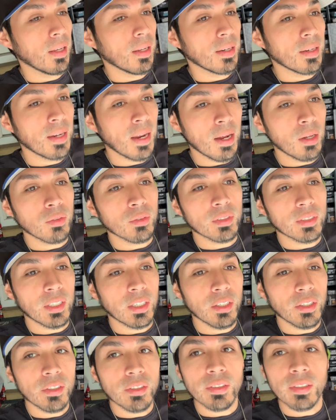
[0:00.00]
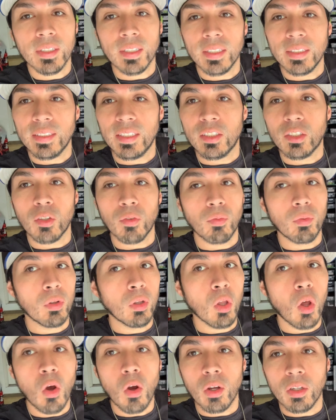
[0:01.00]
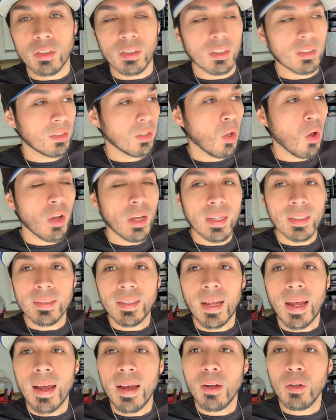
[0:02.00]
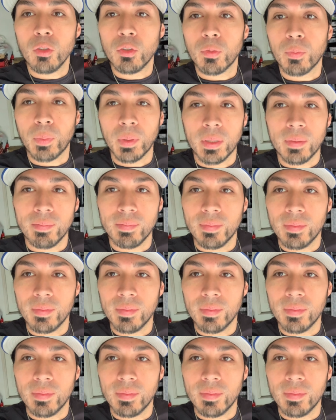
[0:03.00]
downstairs, because it's as long as the house, but